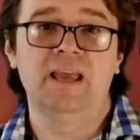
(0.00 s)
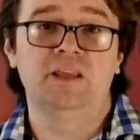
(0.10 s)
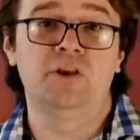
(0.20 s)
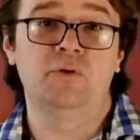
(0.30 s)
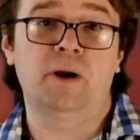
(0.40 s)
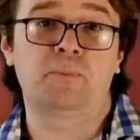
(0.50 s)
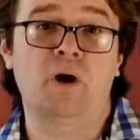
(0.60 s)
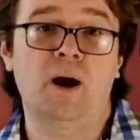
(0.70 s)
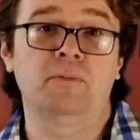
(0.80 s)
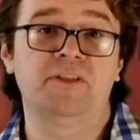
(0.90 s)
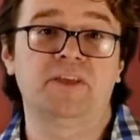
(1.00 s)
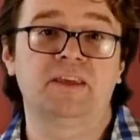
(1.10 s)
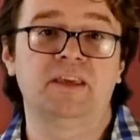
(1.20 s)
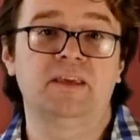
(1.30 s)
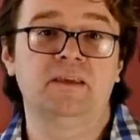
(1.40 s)
You are probably
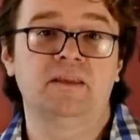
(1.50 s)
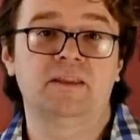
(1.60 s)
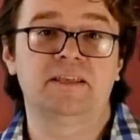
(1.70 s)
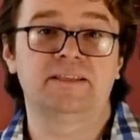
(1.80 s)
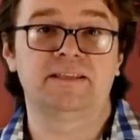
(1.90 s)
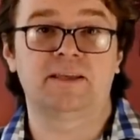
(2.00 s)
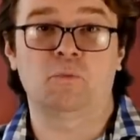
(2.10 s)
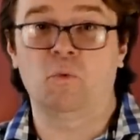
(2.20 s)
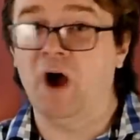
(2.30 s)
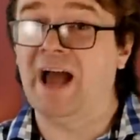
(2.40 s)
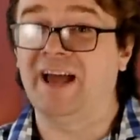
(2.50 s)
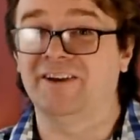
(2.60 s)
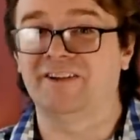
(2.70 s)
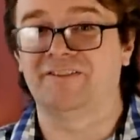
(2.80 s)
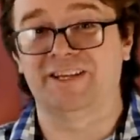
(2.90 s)
thinking this is a
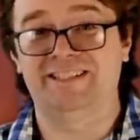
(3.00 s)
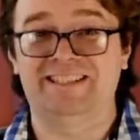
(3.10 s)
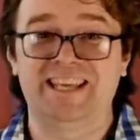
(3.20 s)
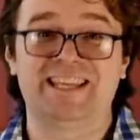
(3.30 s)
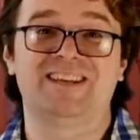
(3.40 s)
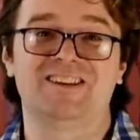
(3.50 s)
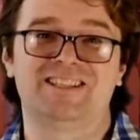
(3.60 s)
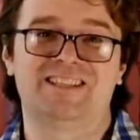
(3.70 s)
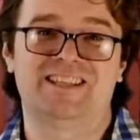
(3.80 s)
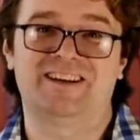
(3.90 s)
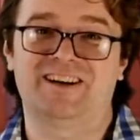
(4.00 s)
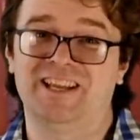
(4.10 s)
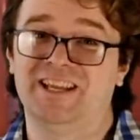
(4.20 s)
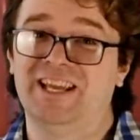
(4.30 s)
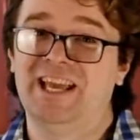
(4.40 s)
wild, ridiculous
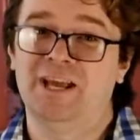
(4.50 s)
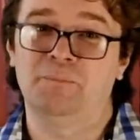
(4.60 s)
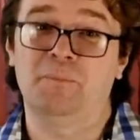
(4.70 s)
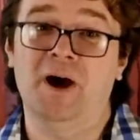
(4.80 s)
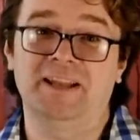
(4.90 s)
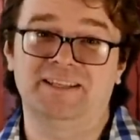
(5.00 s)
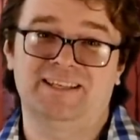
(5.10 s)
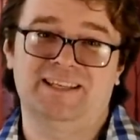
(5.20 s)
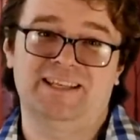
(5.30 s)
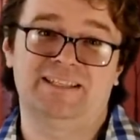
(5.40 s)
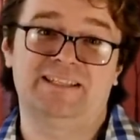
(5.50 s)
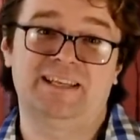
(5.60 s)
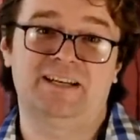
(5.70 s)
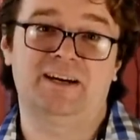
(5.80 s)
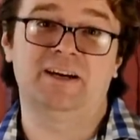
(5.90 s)
theory, but
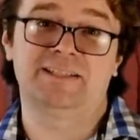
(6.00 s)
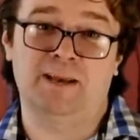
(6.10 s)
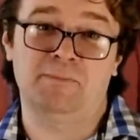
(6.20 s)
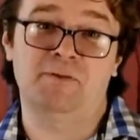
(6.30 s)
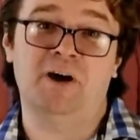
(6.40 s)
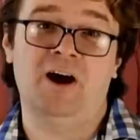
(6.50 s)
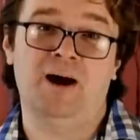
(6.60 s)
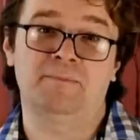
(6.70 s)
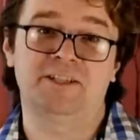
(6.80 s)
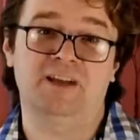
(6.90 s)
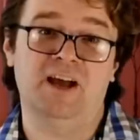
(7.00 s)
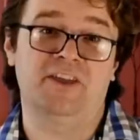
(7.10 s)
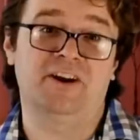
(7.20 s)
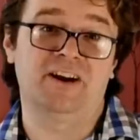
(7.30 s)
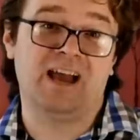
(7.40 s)
consider some of Muhammad's
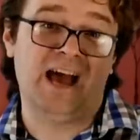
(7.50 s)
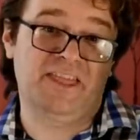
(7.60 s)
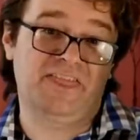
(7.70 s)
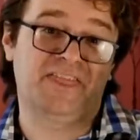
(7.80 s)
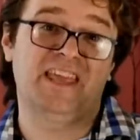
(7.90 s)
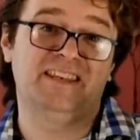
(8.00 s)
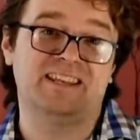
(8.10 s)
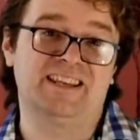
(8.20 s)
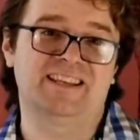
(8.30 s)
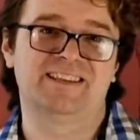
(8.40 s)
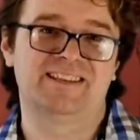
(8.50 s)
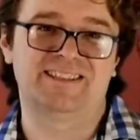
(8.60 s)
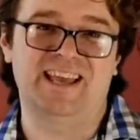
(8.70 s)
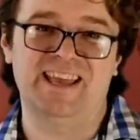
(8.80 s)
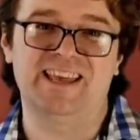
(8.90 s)
other authentic
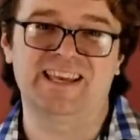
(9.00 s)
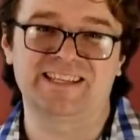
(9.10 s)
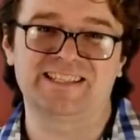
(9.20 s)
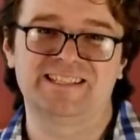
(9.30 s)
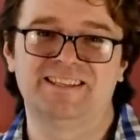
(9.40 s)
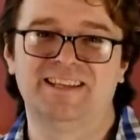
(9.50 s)
sayings.